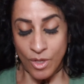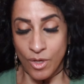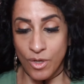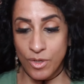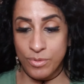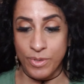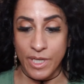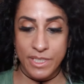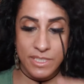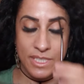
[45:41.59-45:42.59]
All
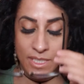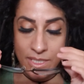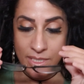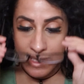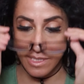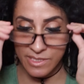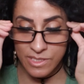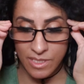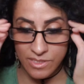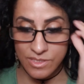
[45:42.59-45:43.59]
right, let's
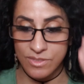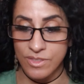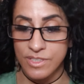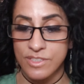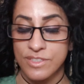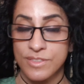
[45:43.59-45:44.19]
get started.